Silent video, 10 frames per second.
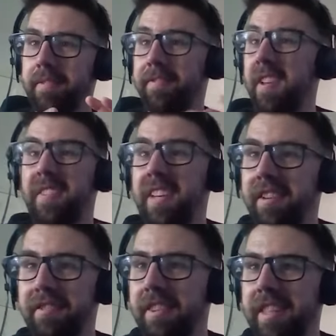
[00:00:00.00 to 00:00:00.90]
fifty
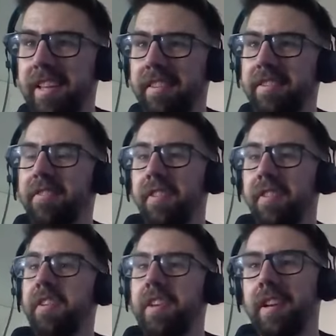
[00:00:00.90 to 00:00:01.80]
different things for
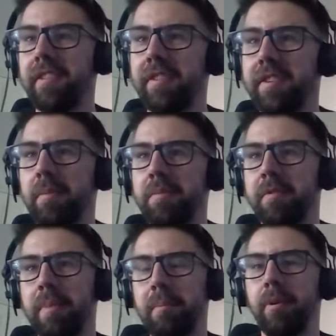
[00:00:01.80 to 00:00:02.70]
fifty different types of
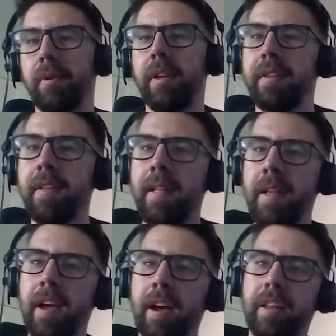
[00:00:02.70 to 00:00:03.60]
people. And,
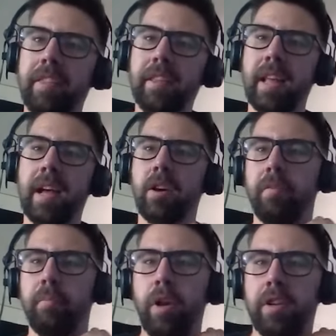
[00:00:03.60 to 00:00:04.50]
and I think that kind
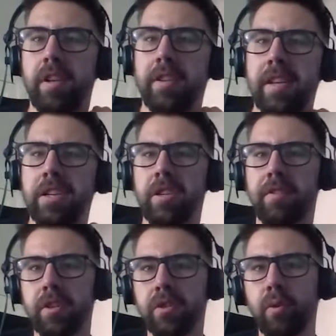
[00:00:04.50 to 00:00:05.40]
of personalization of
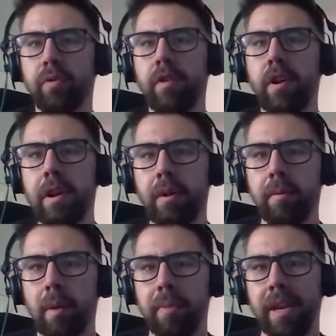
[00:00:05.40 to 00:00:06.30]
the storefront and,
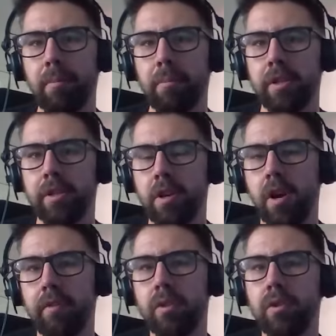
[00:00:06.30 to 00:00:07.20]
and being able to, to
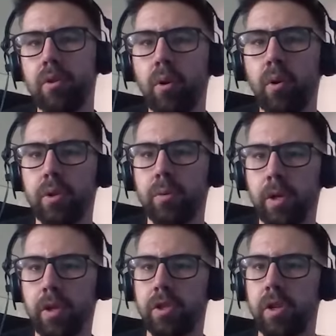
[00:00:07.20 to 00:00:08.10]
kind of talk to a
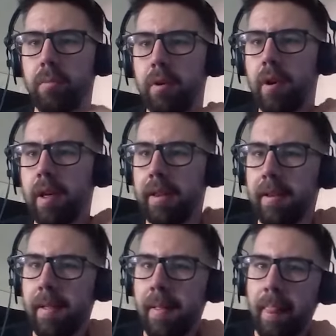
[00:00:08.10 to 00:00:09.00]
consumer in
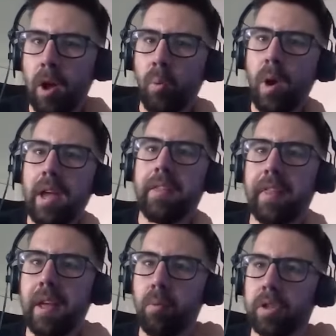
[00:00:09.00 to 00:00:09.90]
a way that
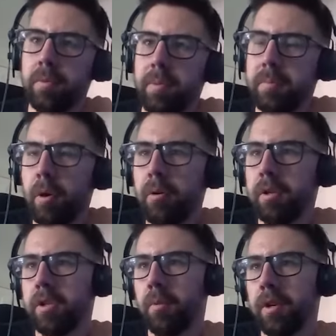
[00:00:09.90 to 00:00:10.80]
they want to be spoken
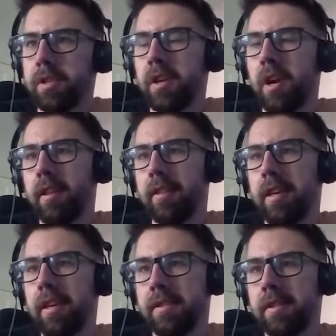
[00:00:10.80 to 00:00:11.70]
to on a site, I
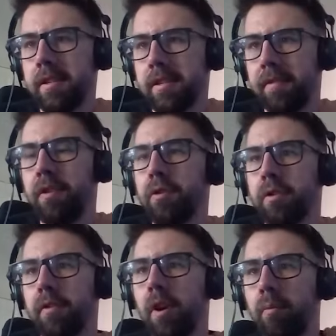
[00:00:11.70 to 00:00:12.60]
think is, is the future
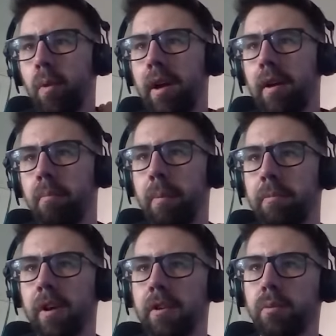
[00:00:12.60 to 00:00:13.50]
of kind of where
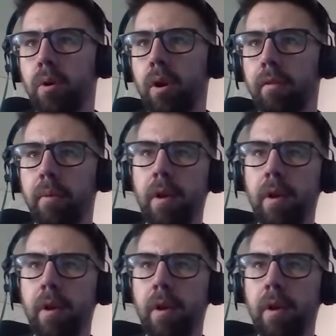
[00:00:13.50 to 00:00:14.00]
websites will kind of,